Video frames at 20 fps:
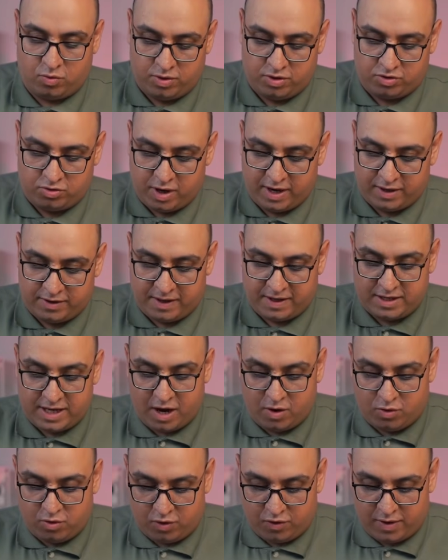it tries to
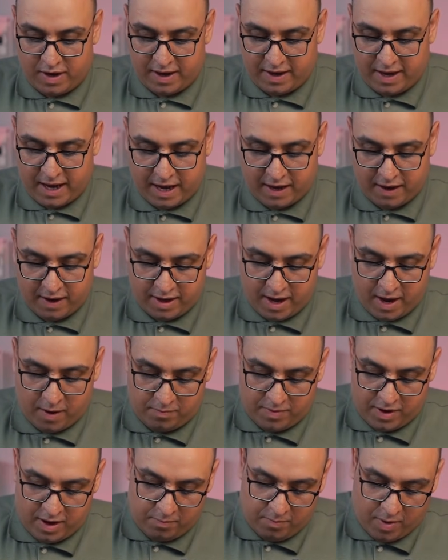download it and an
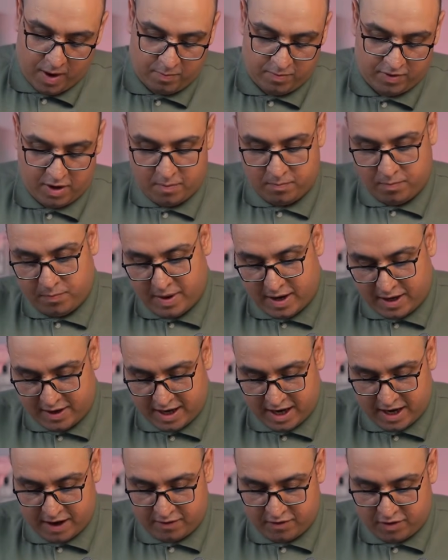update popped up, but I
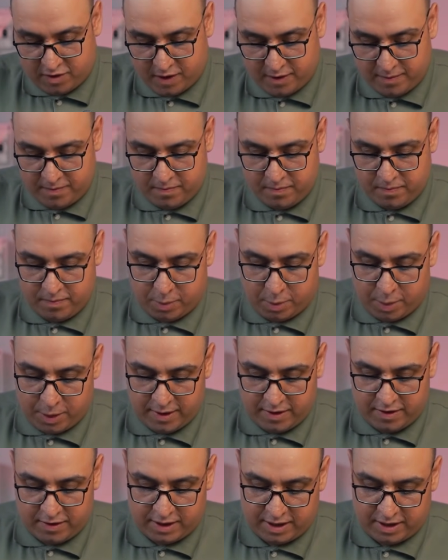canceled it.
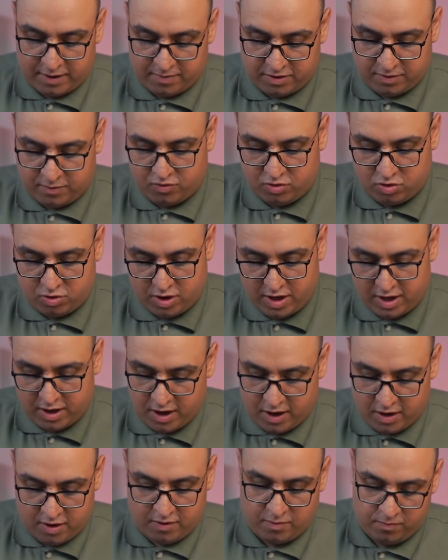It needs some
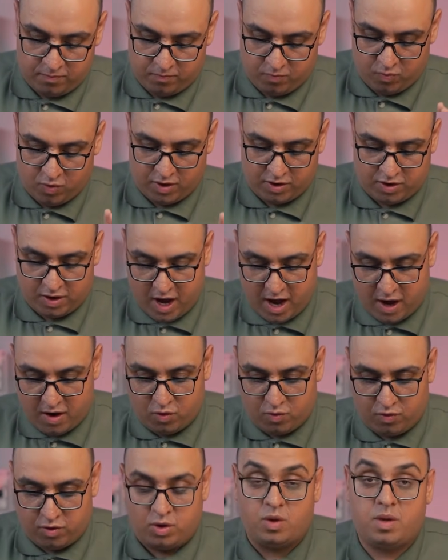training, which I
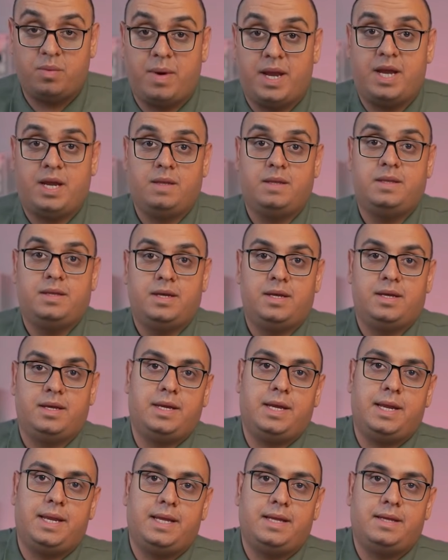don't know about.
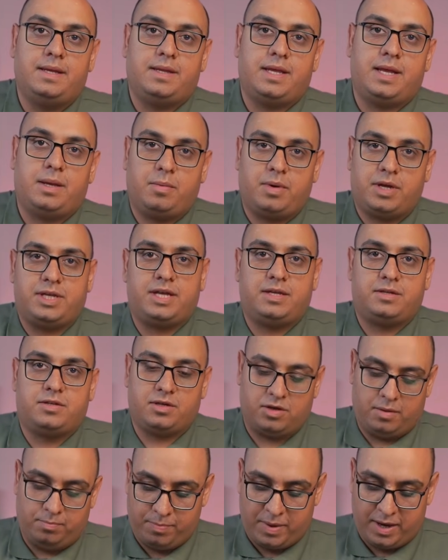And then we get
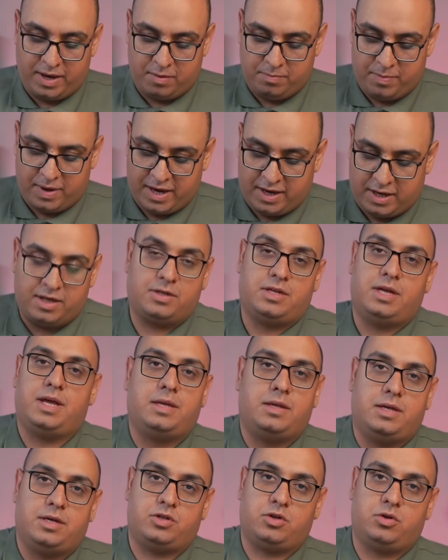to the main page
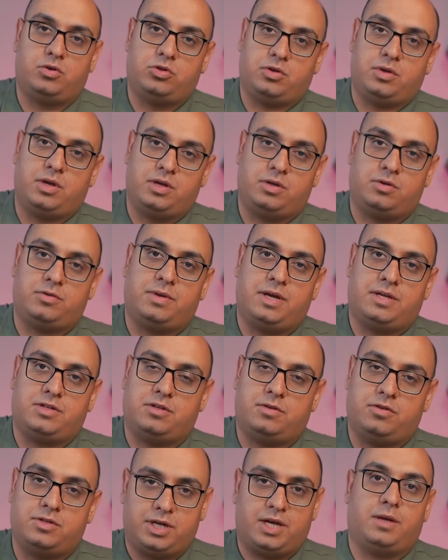and the user interface
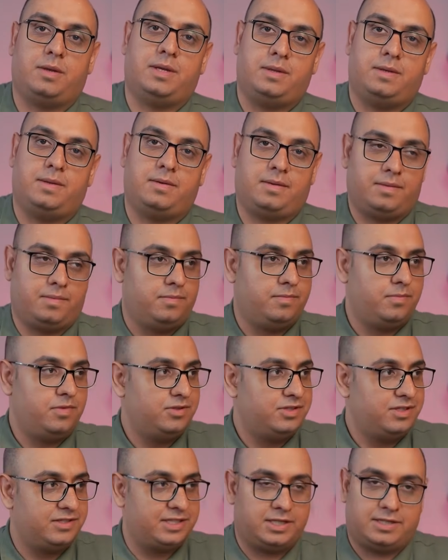of Jaren,
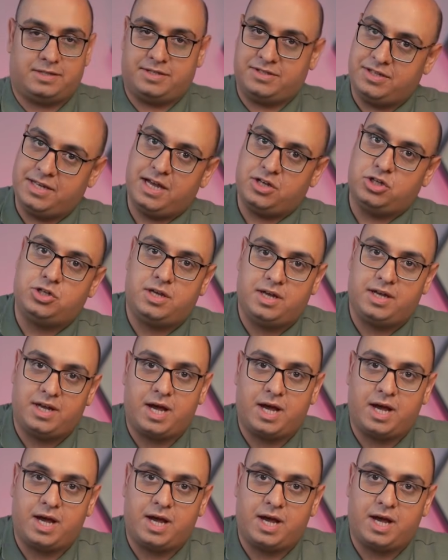which is in the section.